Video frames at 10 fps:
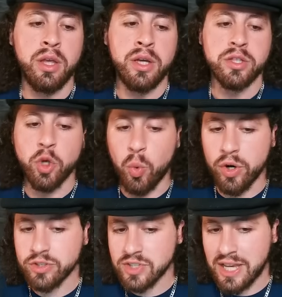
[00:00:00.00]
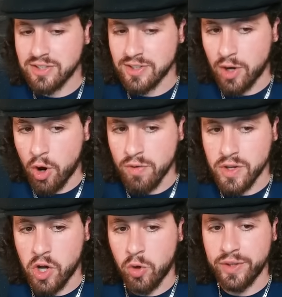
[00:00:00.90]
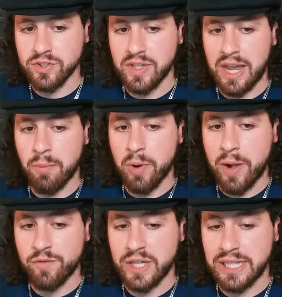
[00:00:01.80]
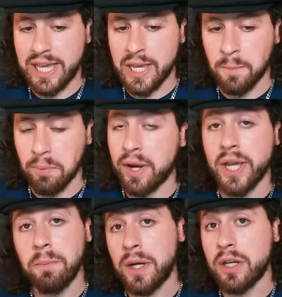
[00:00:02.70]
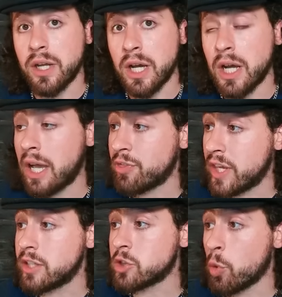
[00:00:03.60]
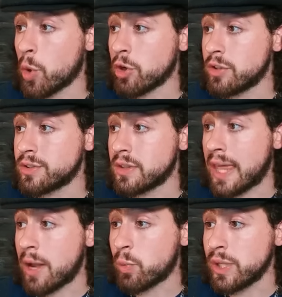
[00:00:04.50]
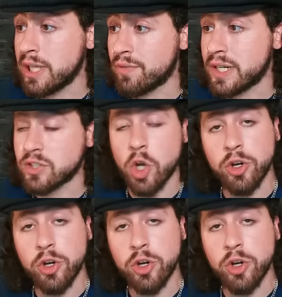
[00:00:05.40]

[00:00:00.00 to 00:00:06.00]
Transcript: So worst case scenario is Gamrot via lay and pray. But I think it's the world that we live in. It's our